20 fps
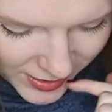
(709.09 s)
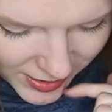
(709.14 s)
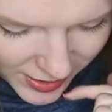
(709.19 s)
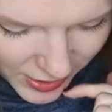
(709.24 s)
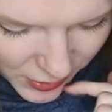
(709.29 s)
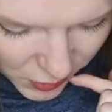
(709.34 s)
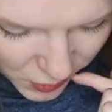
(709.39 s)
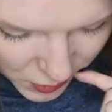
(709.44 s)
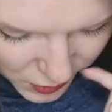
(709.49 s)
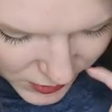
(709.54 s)

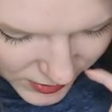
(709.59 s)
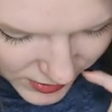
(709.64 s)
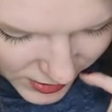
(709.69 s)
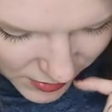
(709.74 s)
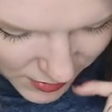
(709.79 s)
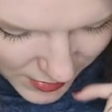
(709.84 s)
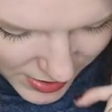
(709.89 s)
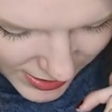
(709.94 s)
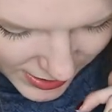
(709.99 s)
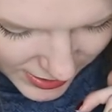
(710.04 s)
I
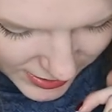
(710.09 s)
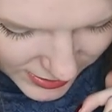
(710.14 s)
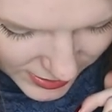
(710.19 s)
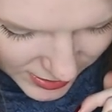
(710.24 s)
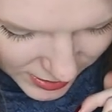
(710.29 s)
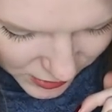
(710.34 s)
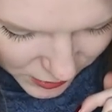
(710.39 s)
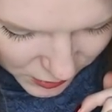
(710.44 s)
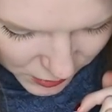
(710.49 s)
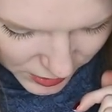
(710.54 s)
also made
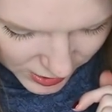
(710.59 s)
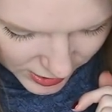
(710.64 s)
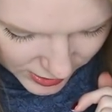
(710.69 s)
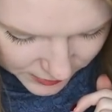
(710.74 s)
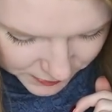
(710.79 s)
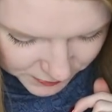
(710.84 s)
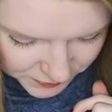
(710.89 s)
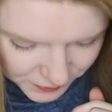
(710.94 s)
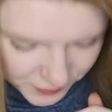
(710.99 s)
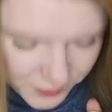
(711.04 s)
another
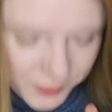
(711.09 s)
one